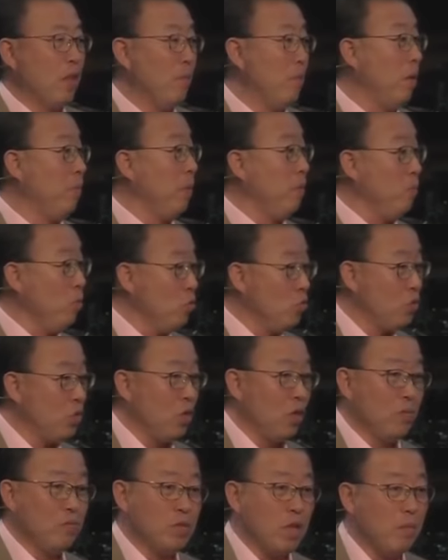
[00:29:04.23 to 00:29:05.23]
They may be
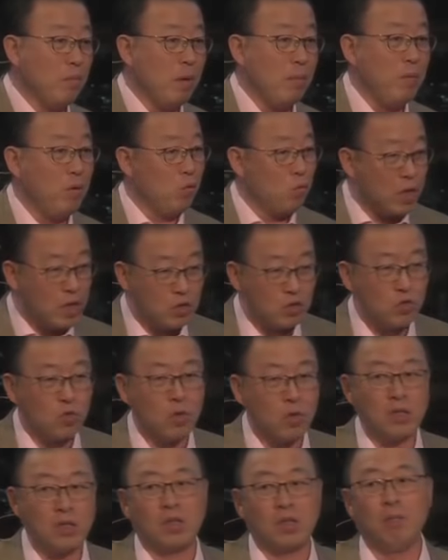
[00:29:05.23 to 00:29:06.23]
museums, they may be
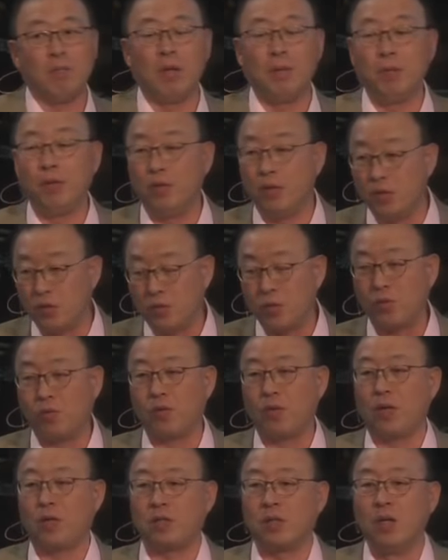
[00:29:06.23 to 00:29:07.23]
restaurants, they may be
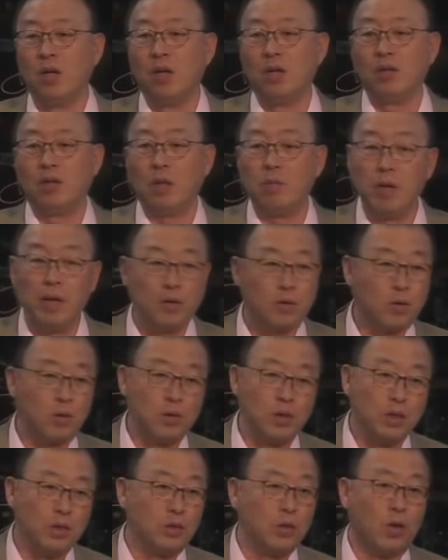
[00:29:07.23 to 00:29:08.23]
discotheques, they may
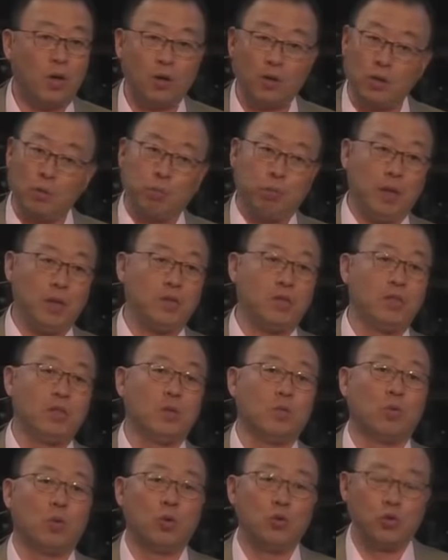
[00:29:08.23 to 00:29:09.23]
turn into other places
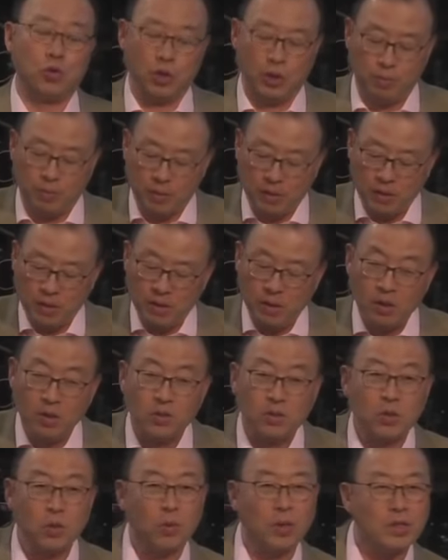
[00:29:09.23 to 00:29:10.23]
of worship.
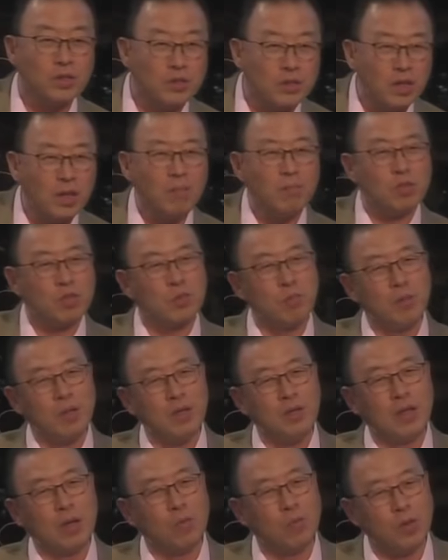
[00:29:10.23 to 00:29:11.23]
So it seems to
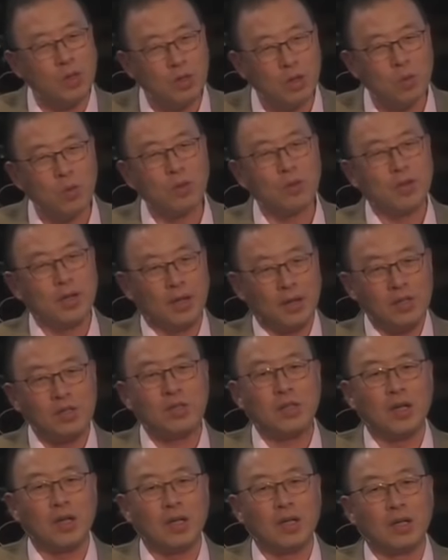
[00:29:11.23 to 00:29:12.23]
me that we know what that is
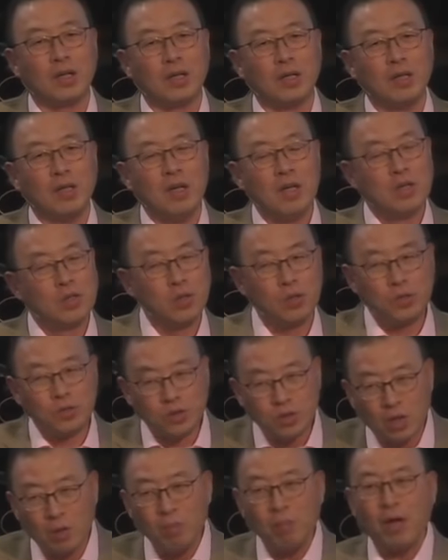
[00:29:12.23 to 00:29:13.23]
like. So
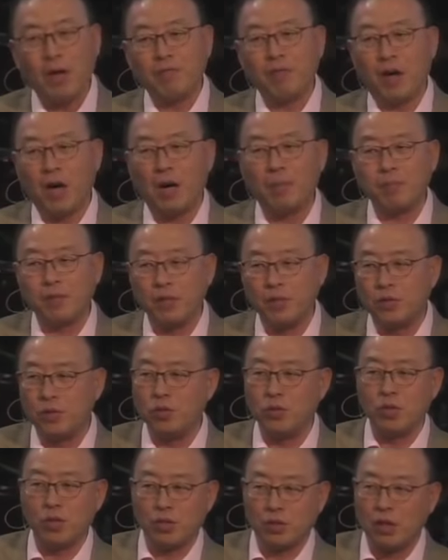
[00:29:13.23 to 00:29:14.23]
some have opted
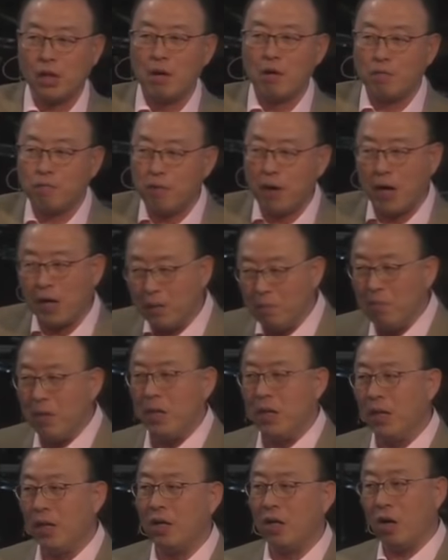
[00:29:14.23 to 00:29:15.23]
to just find
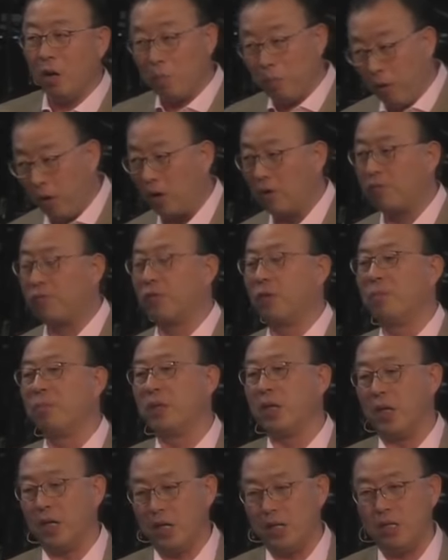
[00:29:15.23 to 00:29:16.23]
meaning apart from
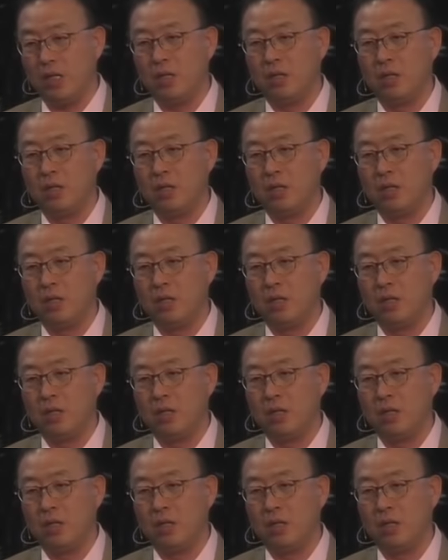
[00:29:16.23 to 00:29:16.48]
God.